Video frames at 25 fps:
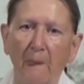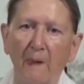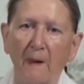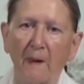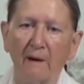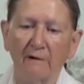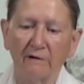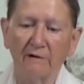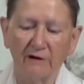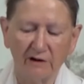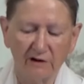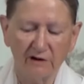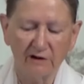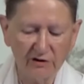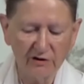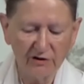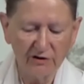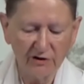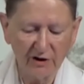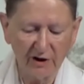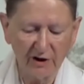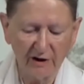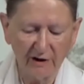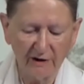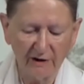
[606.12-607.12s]
They just
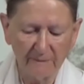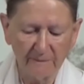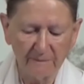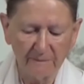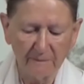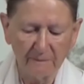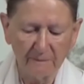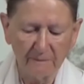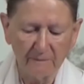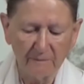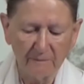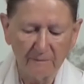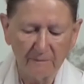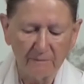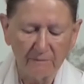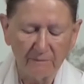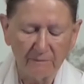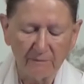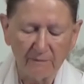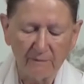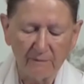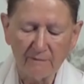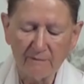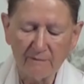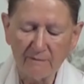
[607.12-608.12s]
say
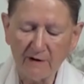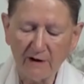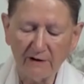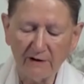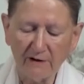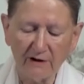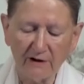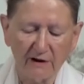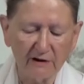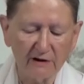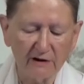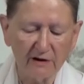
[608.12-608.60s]
that